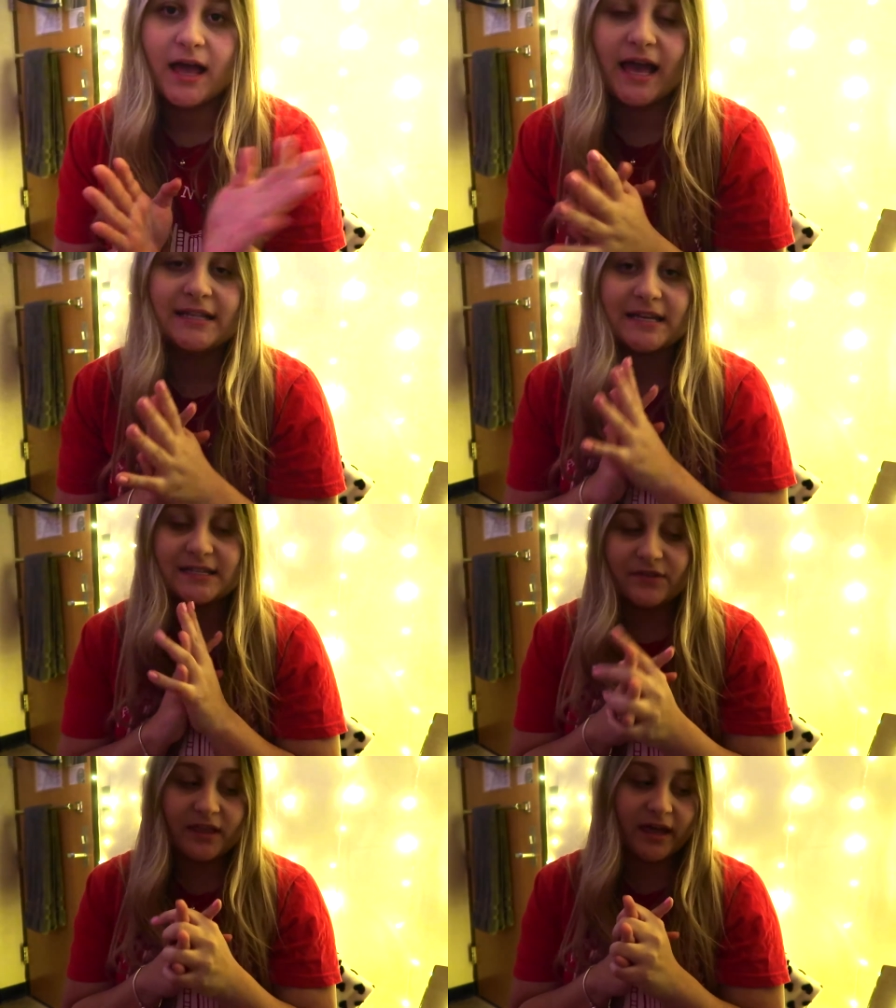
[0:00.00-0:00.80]
and I
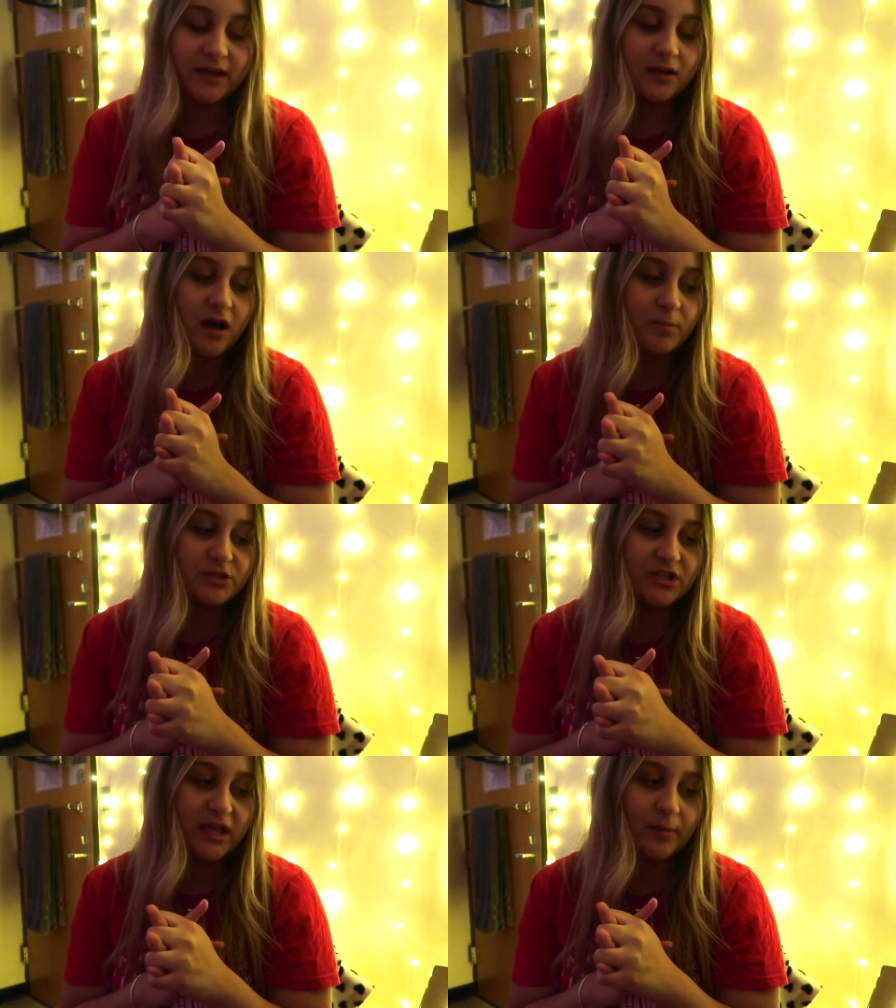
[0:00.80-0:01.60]
definitely think I can
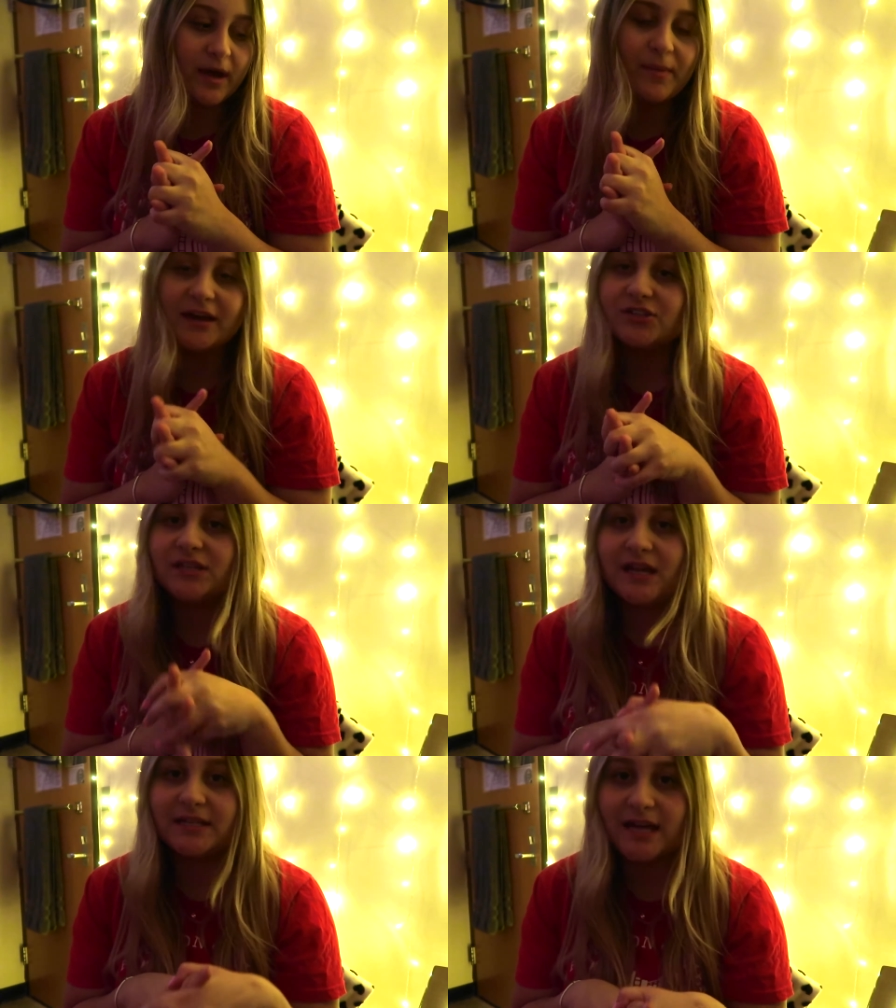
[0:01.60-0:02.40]
accomplish them. I'm
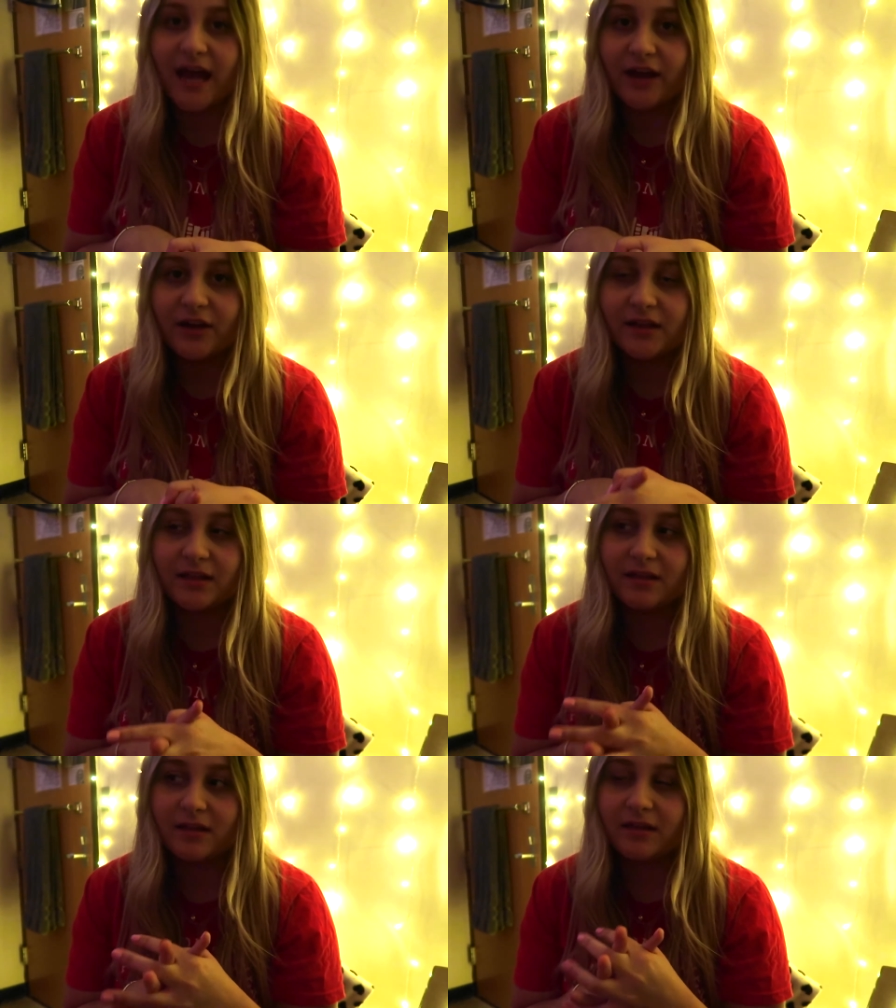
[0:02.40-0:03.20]
actually not tired
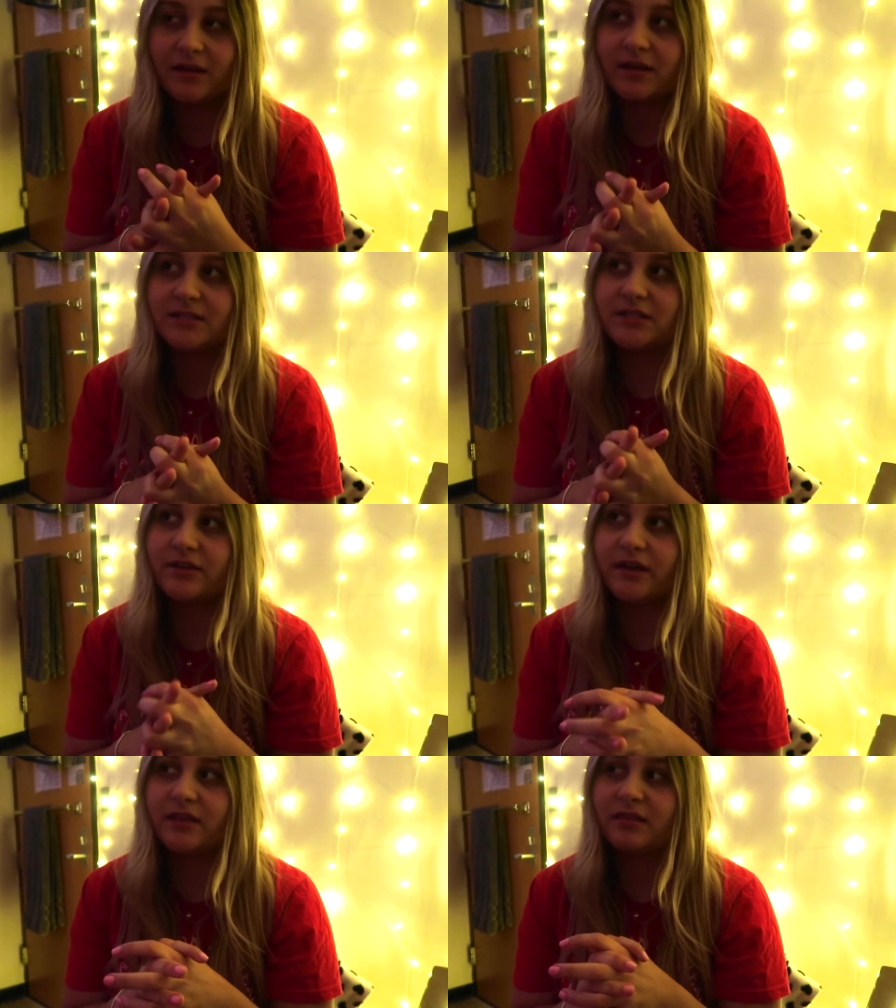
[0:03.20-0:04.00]

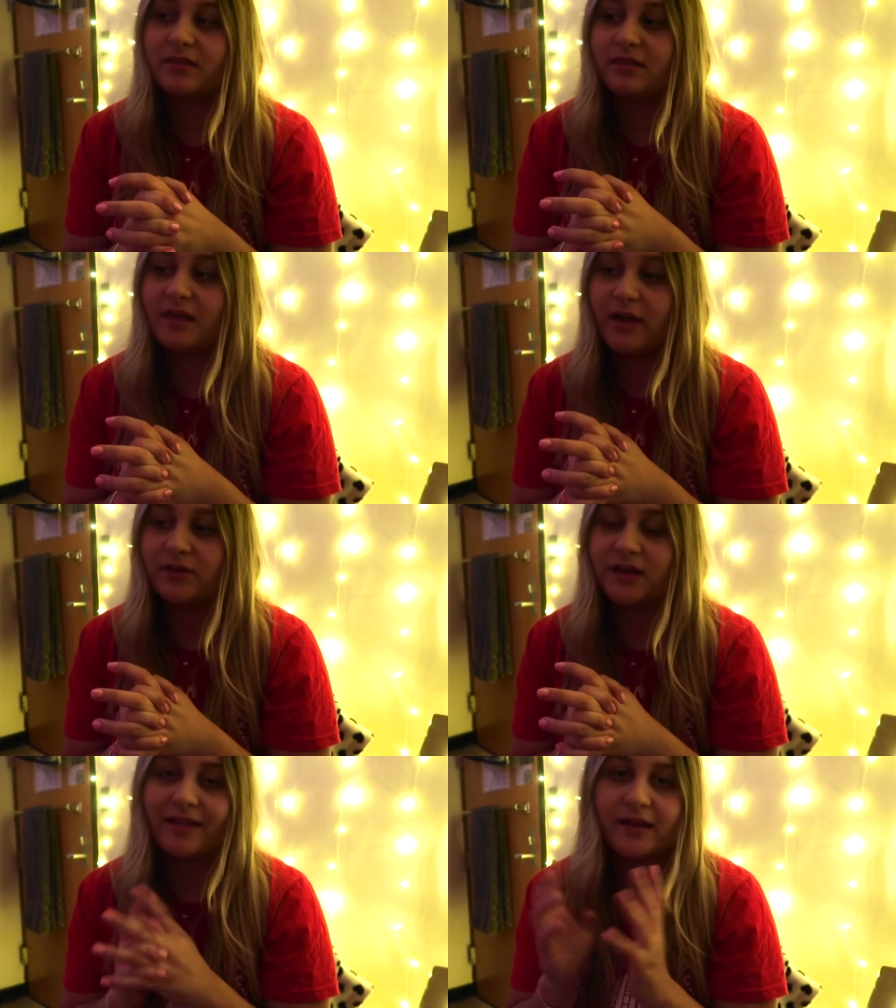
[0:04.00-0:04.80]
considering I
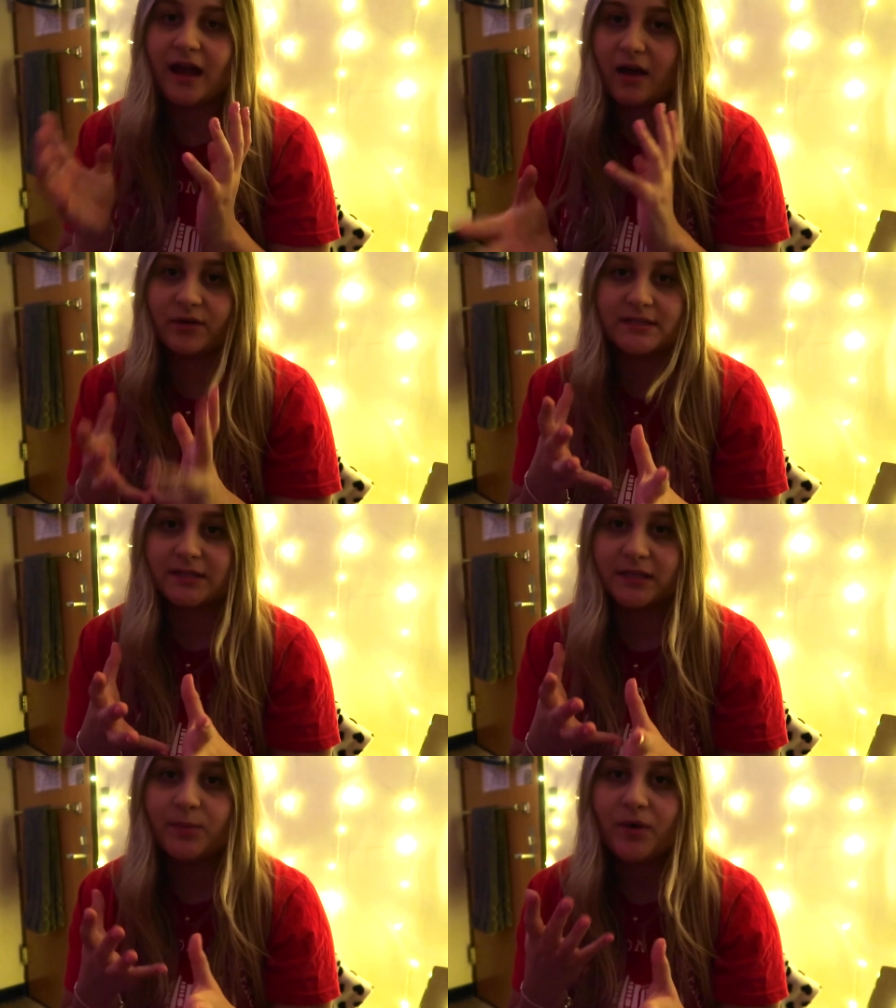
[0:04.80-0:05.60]
only got like an hour of
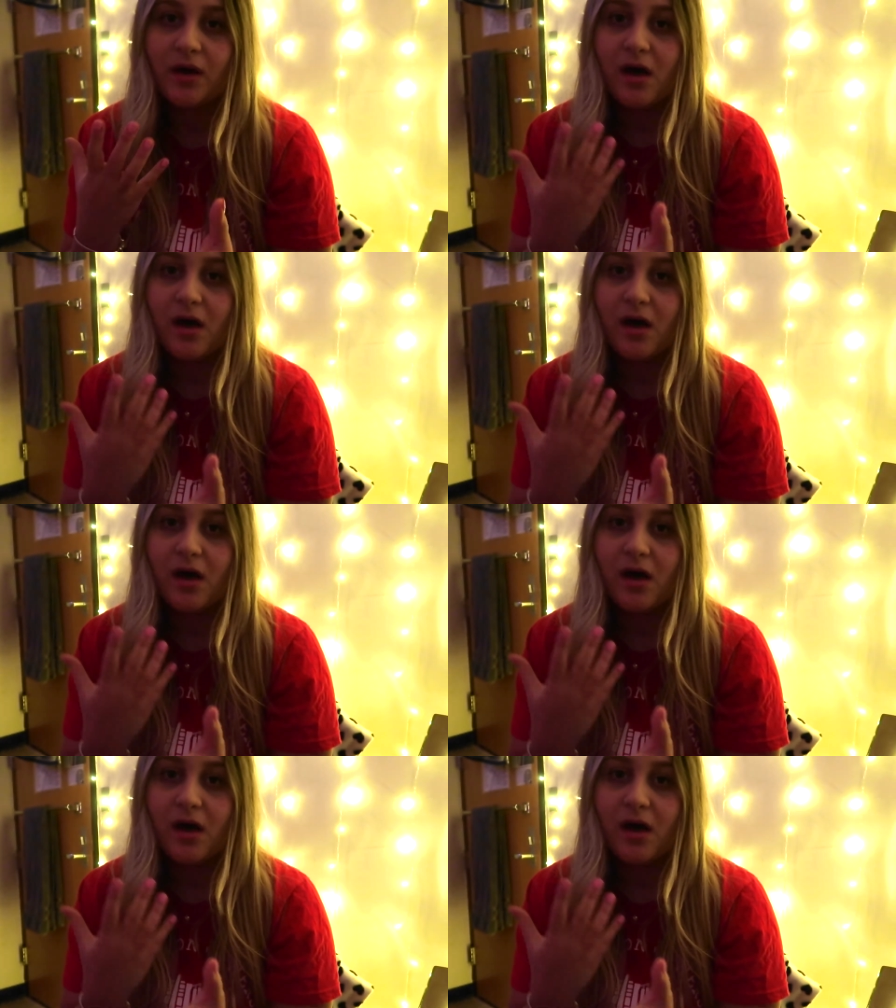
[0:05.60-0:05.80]
sleep.